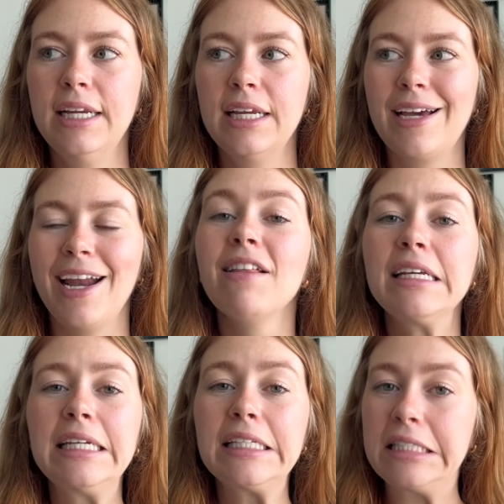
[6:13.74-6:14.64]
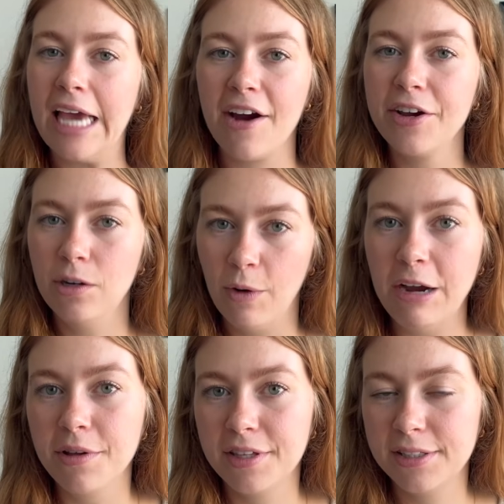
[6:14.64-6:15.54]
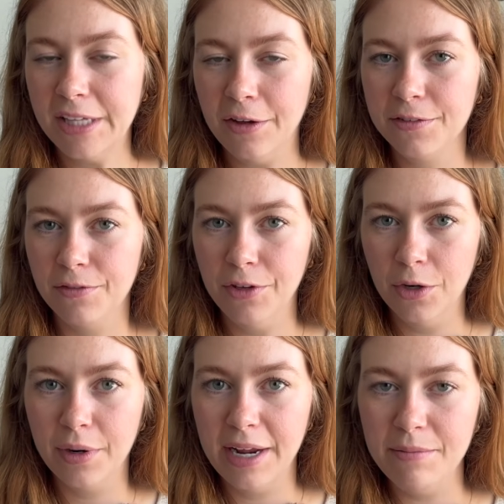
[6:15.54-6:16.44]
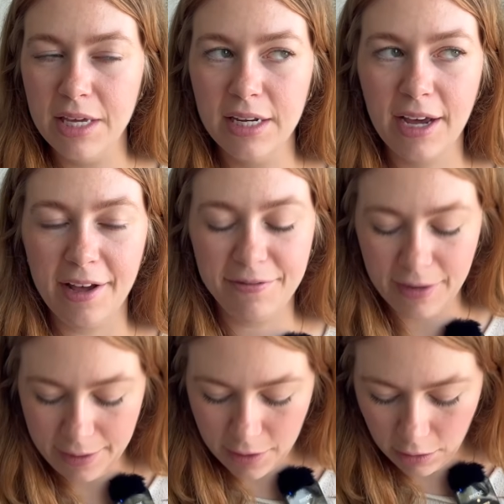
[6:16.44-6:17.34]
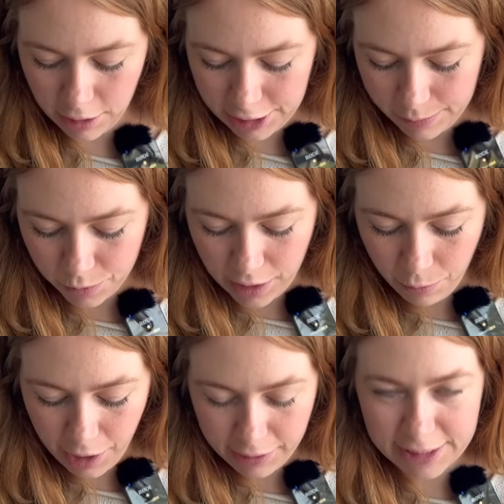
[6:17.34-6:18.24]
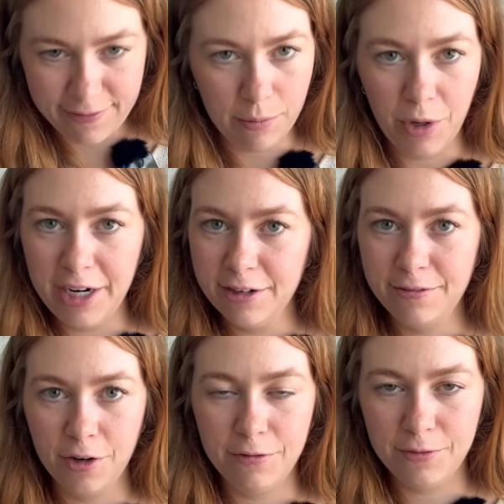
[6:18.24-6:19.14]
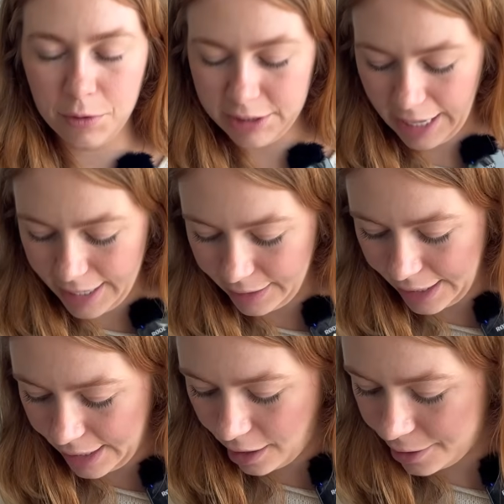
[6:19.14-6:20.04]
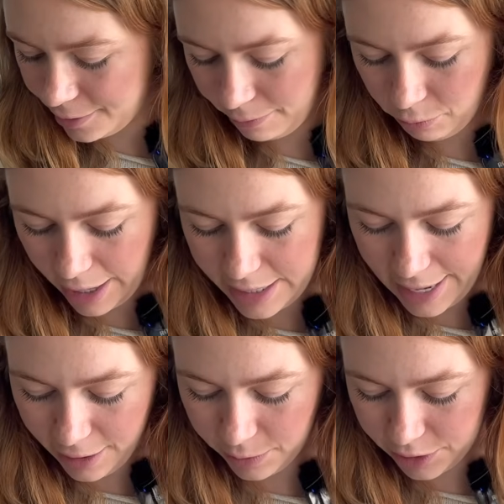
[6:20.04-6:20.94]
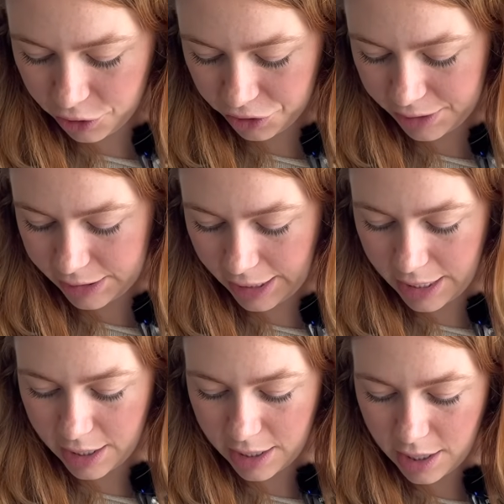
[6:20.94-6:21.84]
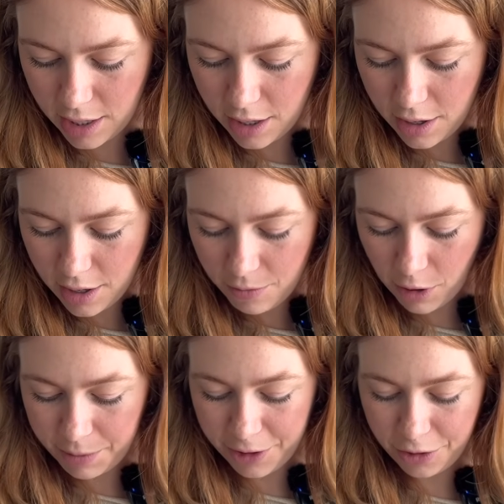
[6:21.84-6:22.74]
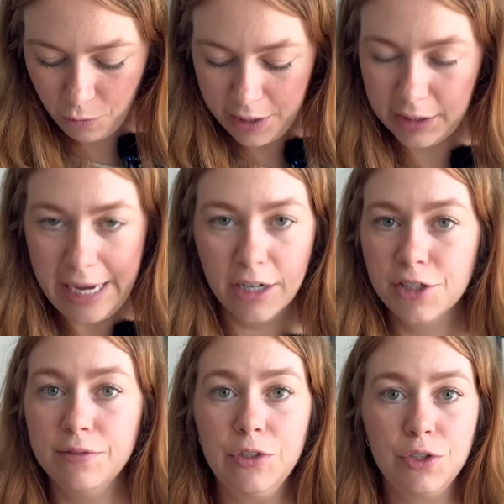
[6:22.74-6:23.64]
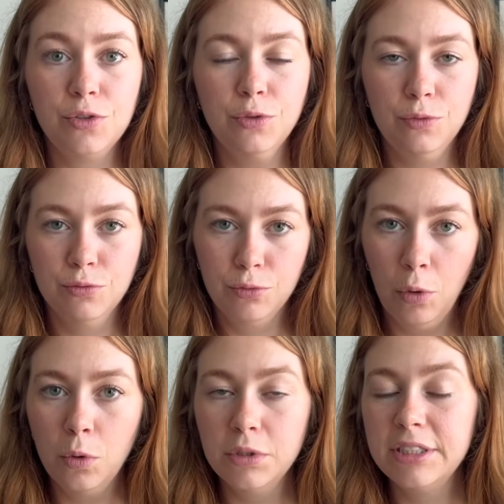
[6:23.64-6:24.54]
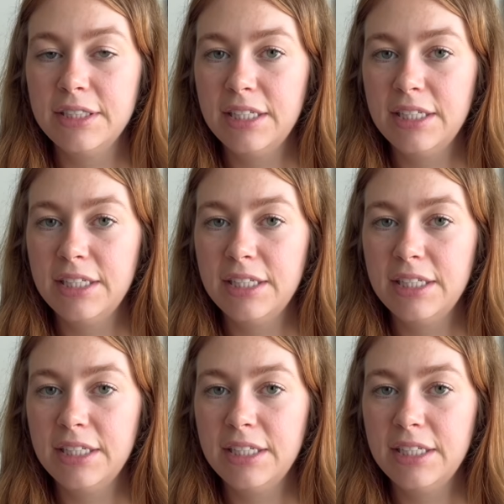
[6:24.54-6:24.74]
kind of like gets carried away with itself, if you know what I mean. I find that a lot of times when I'm wearing this, if I'm wearing it for a full day, like kind of right now, it's just like probably 3 layers of just rolled